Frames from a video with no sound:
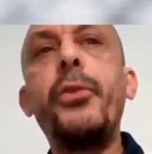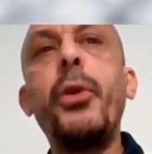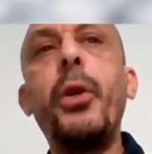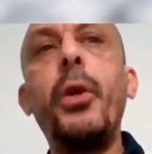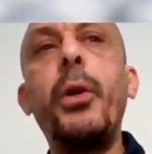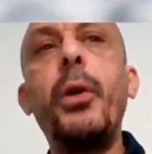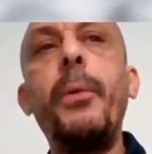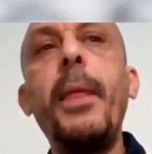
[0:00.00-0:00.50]

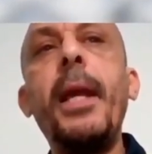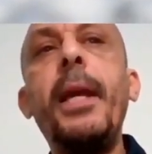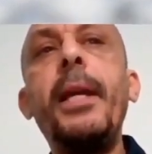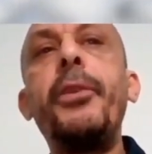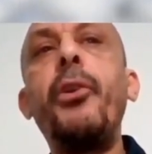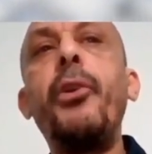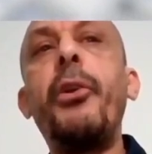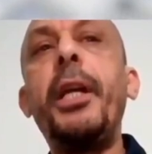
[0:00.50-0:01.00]
So
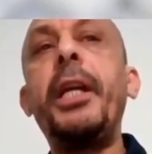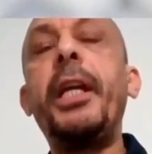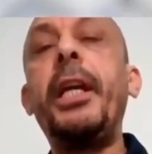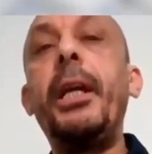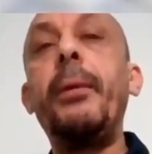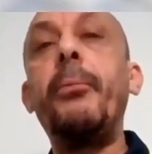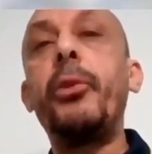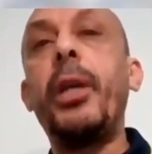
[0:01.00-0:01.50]

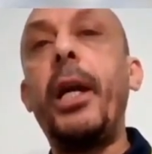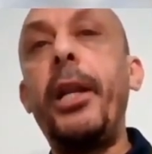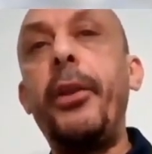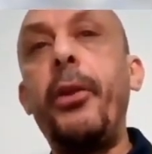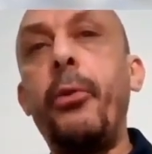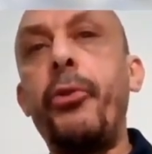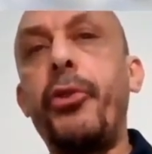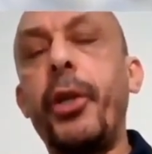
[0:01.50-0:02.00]
during
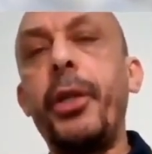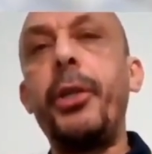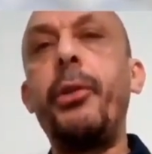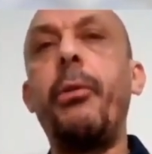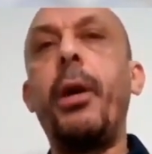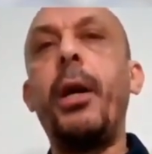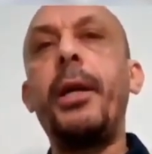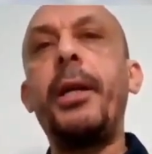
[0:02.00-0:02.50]

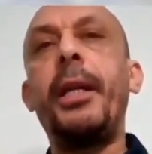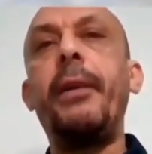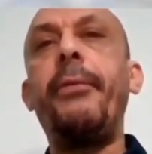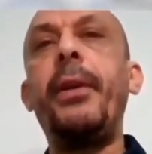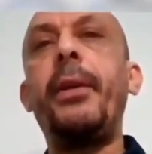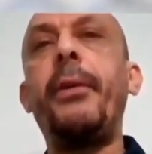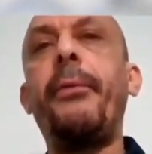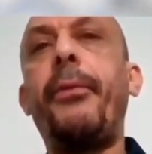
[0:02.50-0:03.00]
hemodilution, you
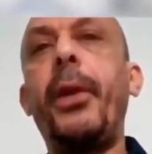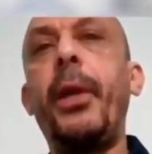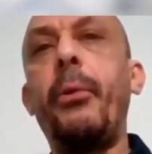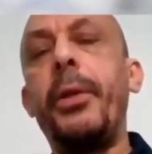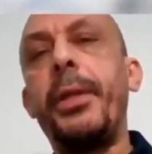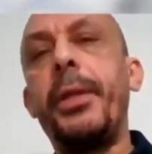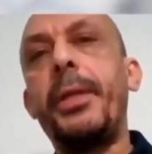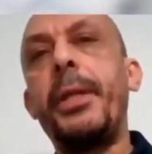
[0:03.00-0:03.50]
are giving
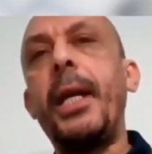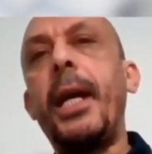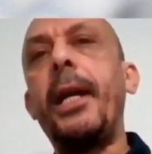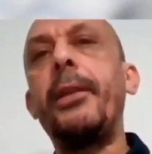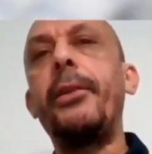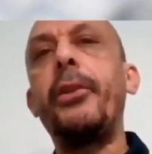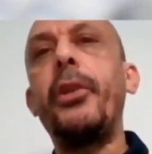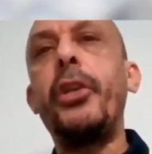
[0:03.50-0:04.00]

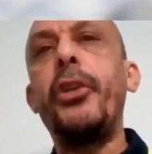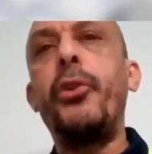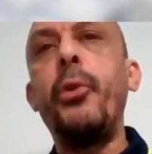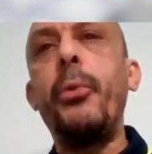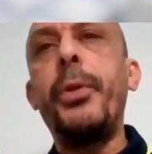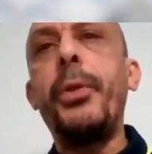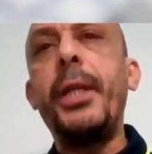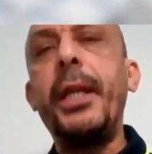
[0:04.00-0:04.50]
fluids and
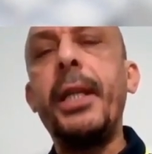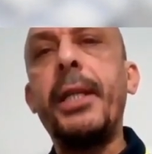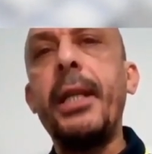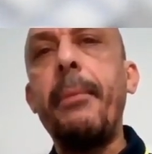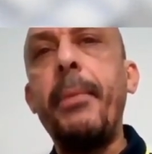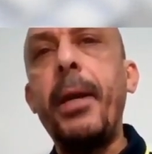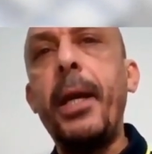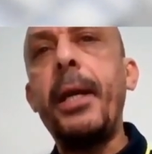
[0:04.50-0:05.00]

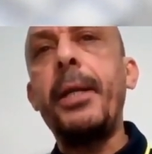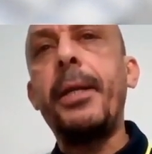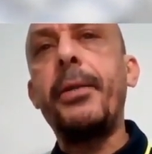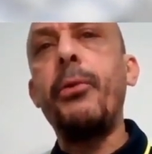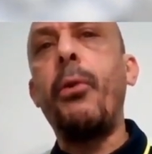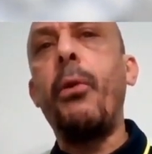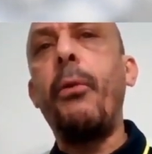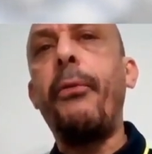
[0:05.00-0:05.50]
reducing the
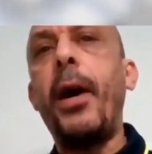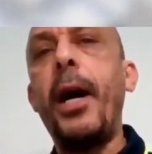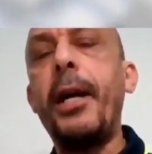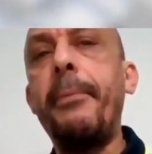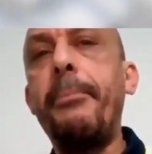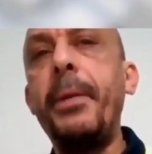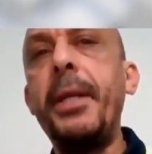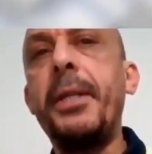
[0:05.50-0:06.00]
mass
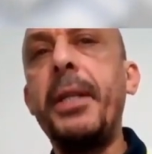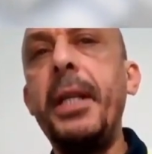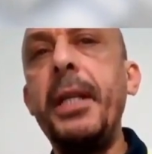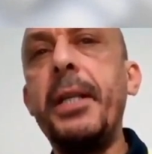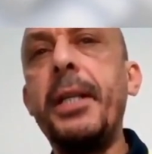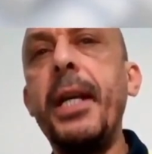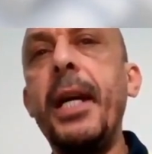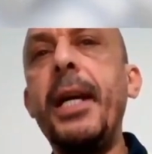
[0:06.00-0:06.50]
of
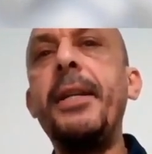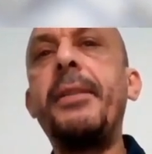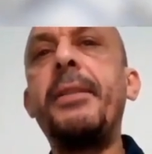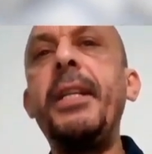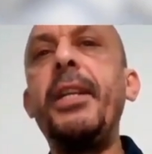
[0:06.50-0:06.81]
RBCs,